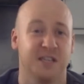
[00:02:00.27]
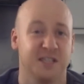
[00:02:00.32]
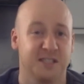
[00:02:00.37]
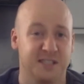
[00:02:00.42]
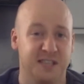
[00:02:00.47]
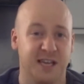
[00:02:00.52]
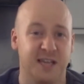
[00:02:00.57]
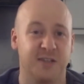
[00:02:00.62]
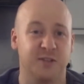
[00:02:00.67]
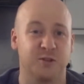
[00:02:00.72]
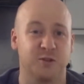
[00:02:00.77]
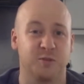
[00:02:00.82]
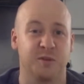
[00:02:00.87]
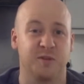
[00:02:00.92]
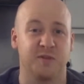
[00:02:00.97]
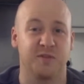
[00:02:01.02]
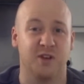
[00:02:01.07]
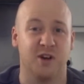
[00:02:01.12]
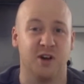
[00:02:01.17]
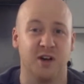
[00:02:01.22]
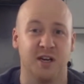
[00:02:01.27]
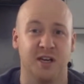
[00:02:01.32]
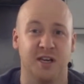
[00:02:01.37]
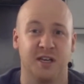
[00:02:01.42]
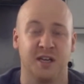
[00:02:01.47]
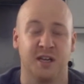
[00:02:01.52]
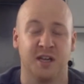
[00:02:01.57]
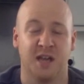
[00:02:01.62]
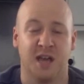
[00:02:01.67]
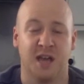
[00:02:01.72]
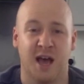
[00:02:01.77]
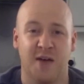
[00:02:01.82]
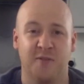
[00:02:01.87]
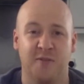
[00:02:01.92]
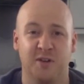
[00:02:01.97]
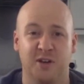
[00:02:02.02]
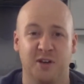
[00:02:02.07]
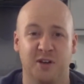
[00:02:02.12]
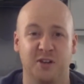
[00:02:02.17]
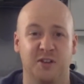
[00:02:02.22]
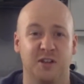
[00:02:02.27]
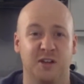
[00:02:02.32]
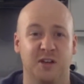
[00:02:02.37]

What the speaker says: Tackles will be flying. Have a look at the